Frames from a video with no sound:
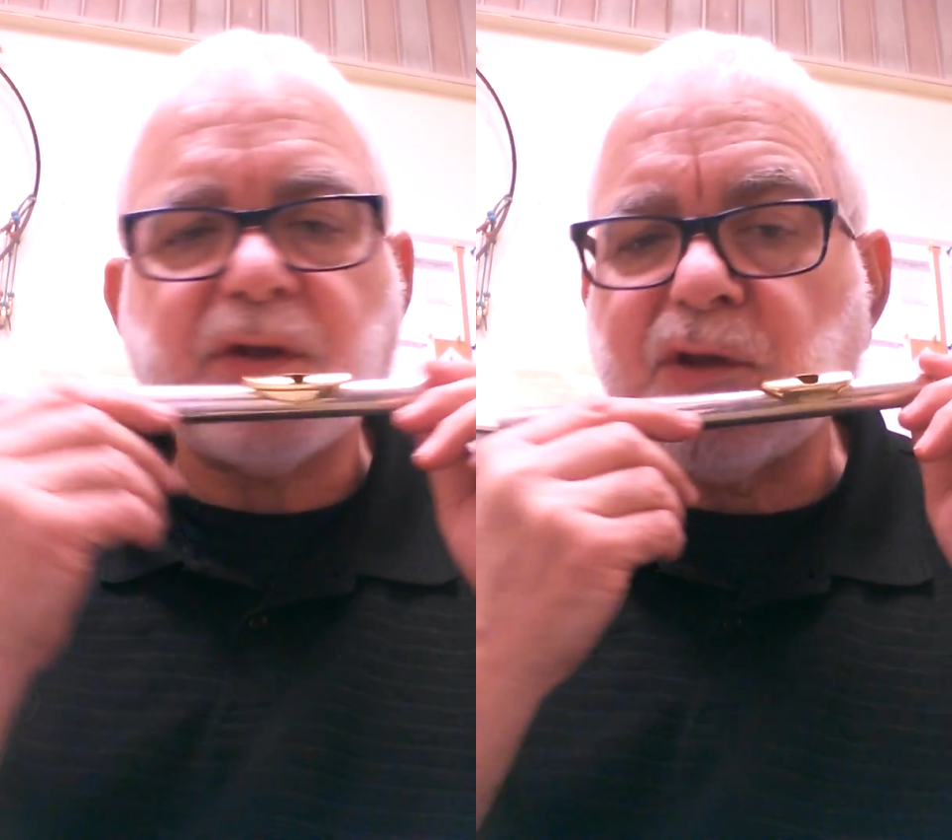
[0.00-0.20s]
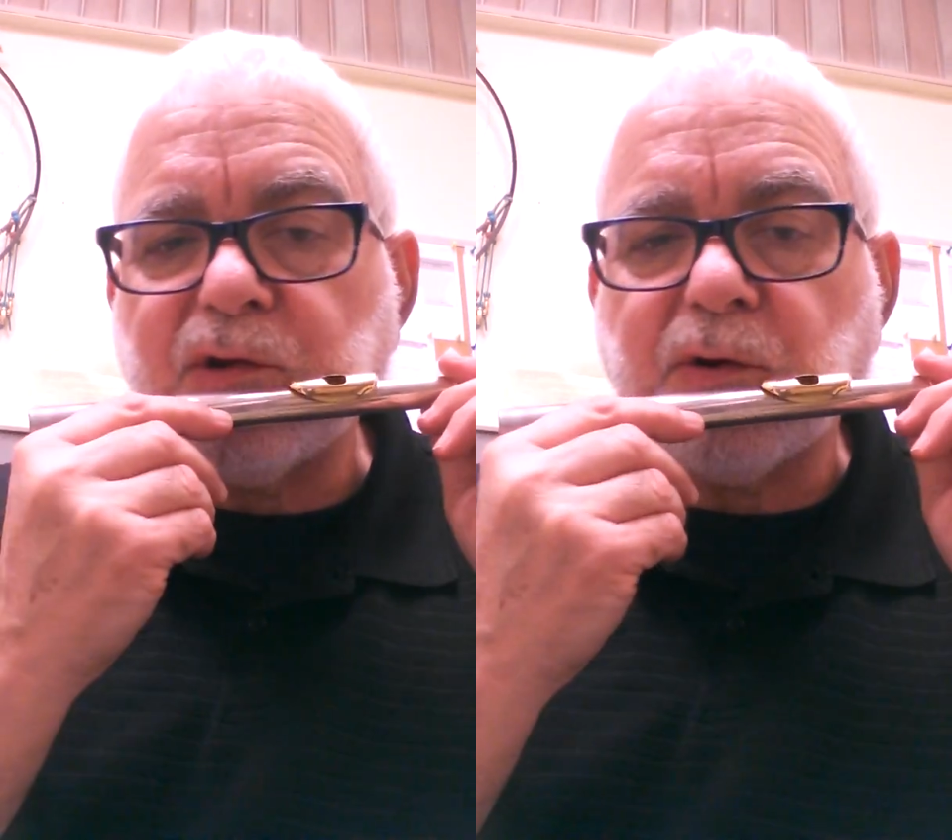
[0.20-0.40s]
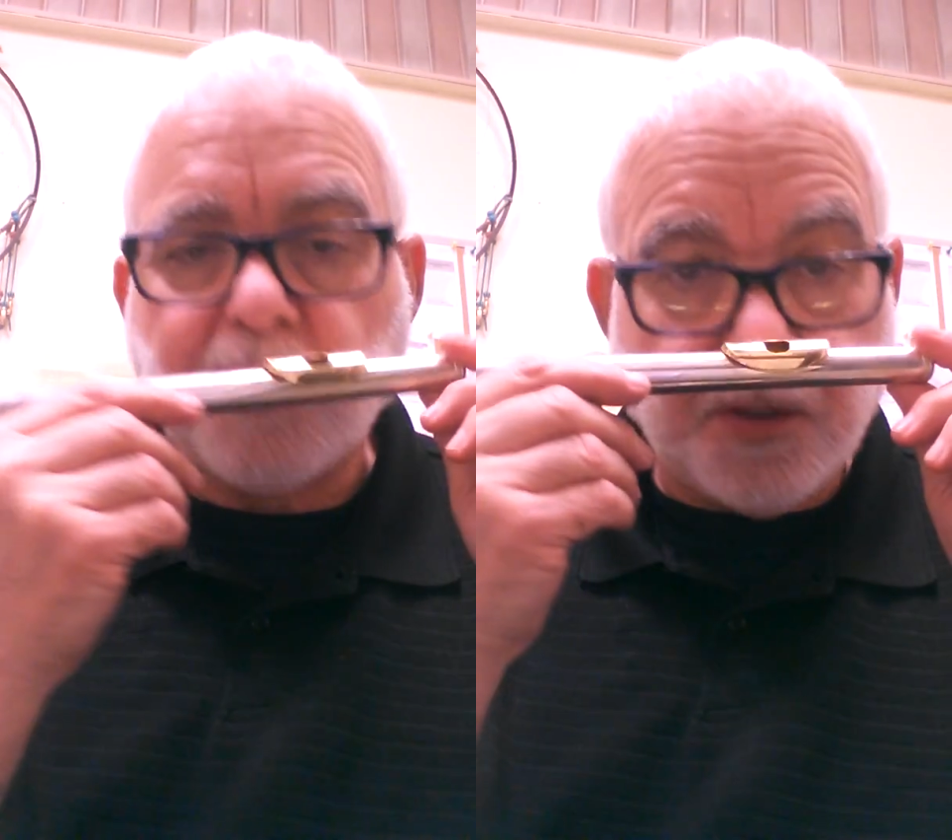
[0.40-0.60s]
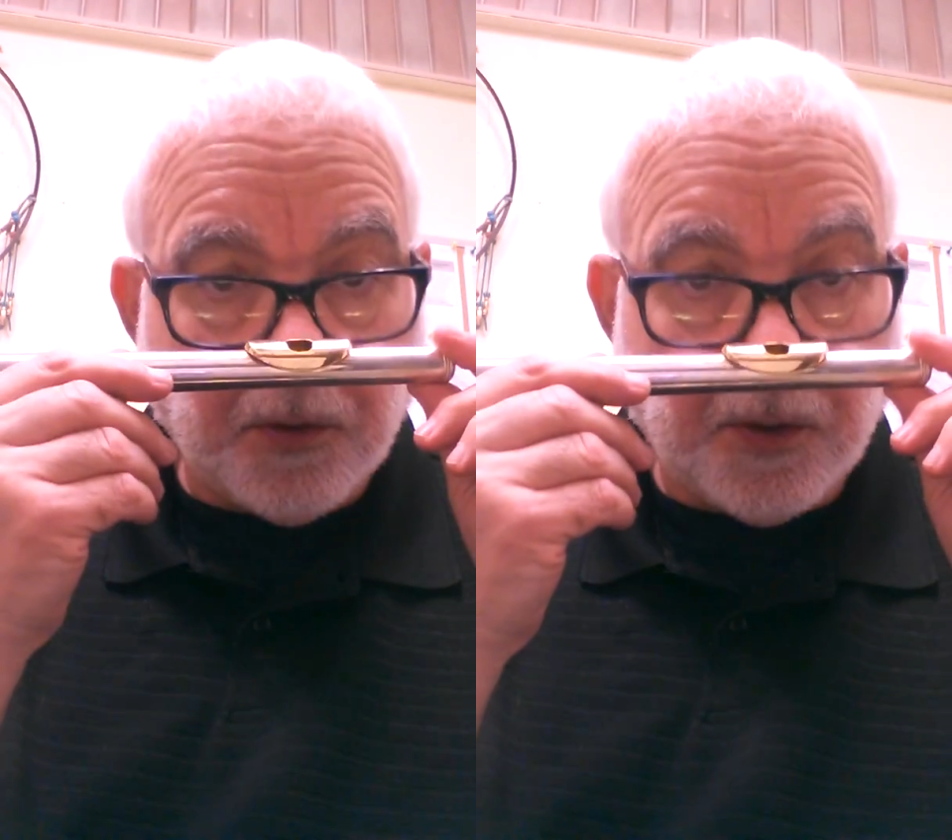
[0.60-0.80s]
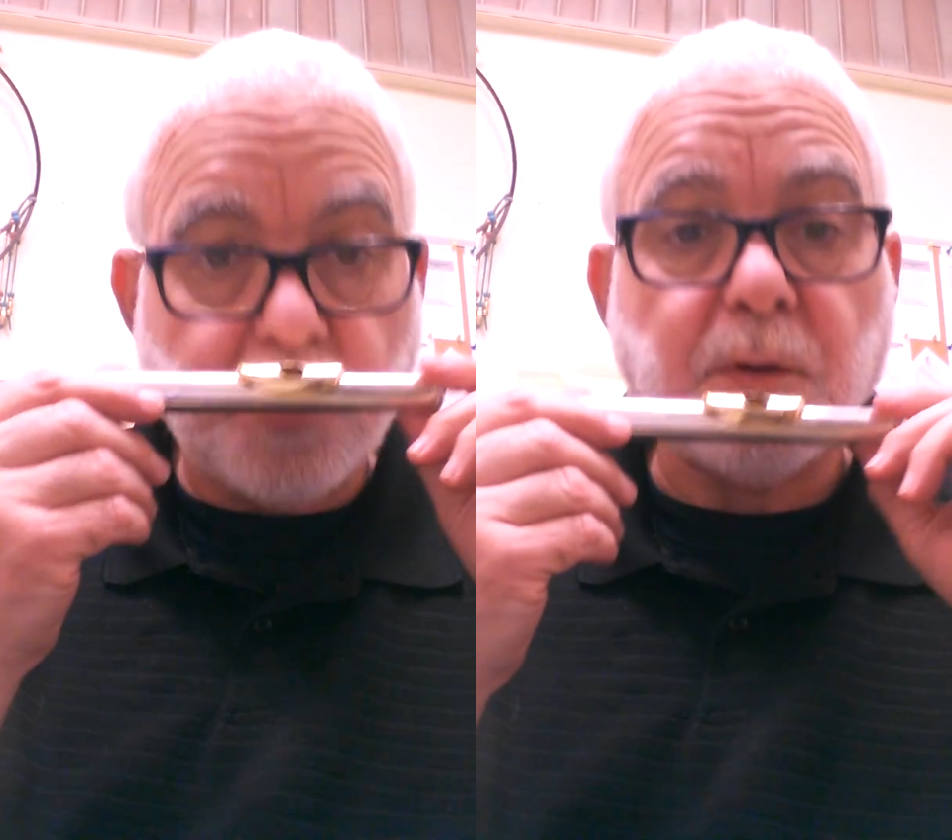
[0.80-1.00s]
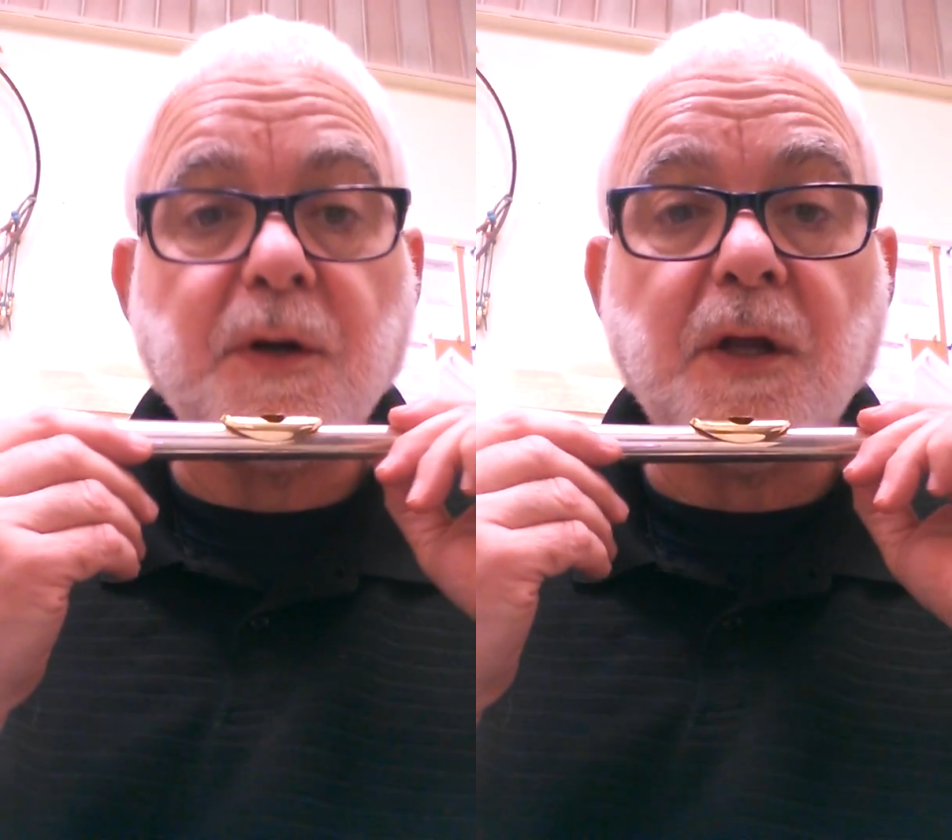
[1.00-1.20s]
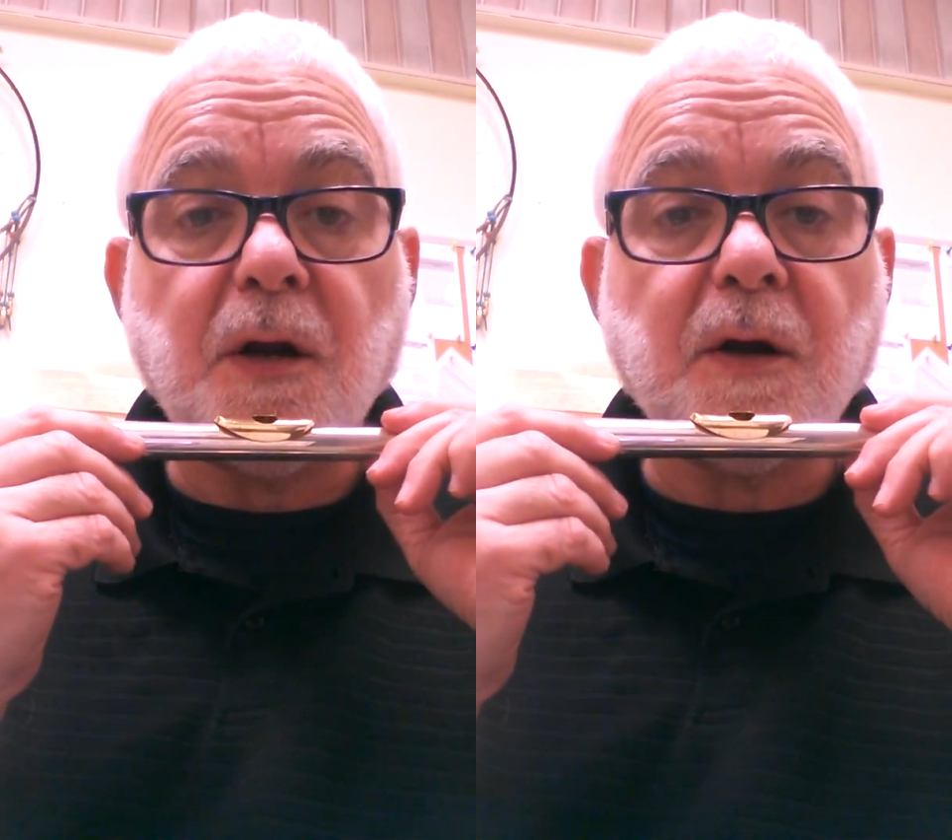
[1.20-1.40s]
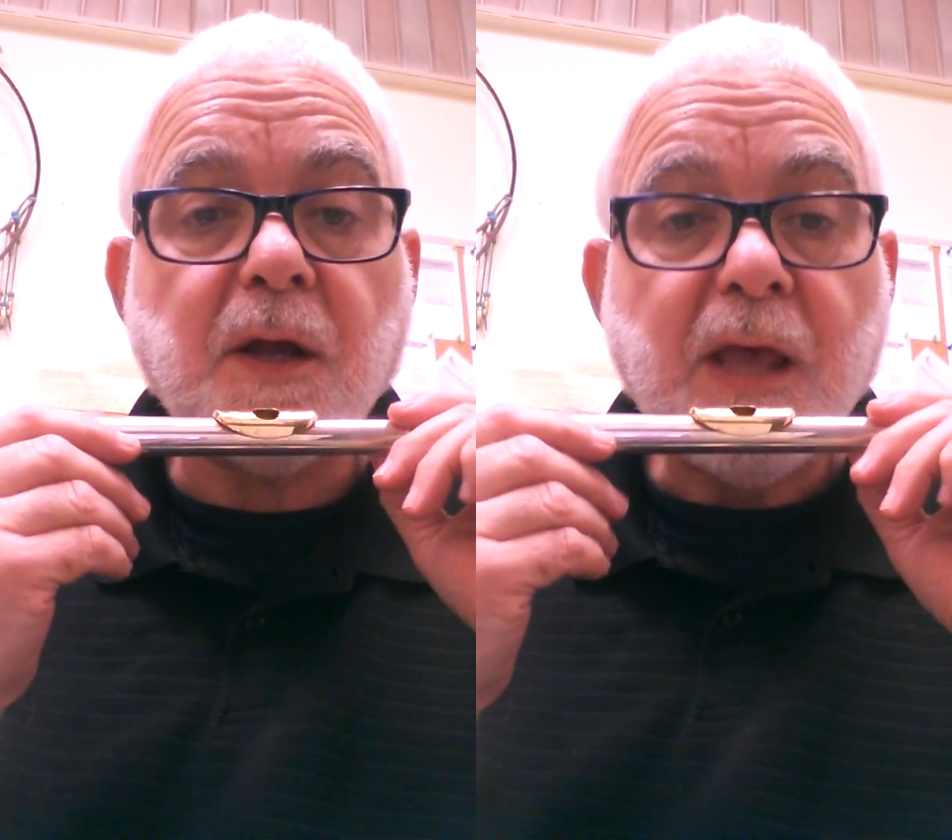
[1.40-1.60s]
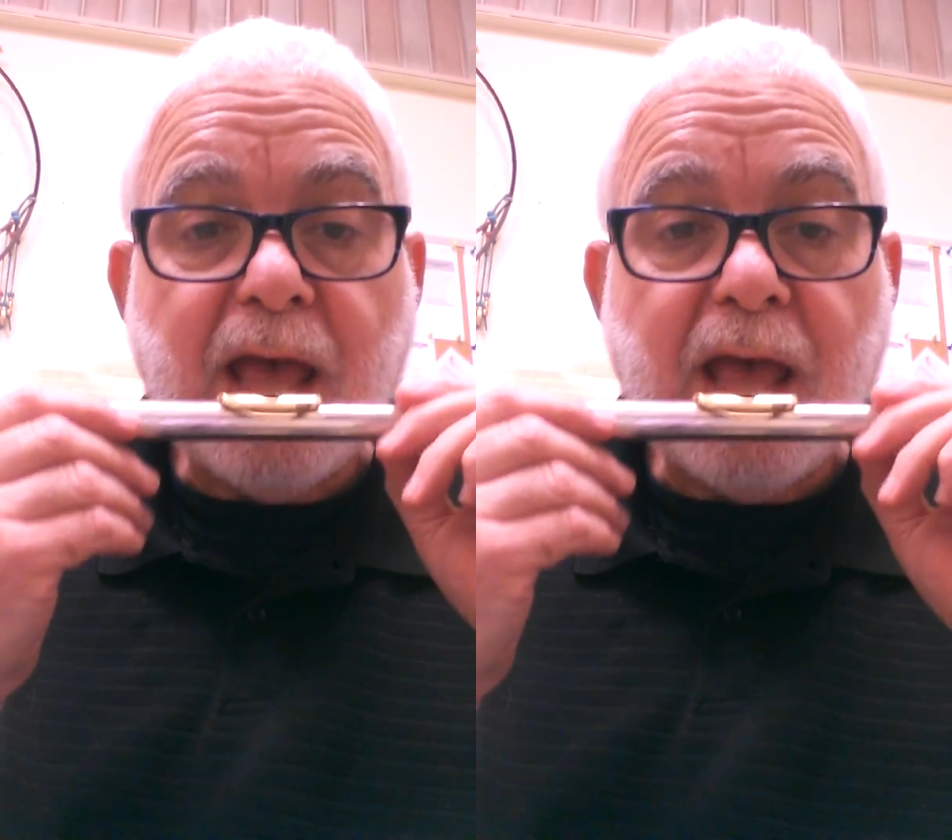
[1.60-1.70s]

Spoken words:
here, here, here, here.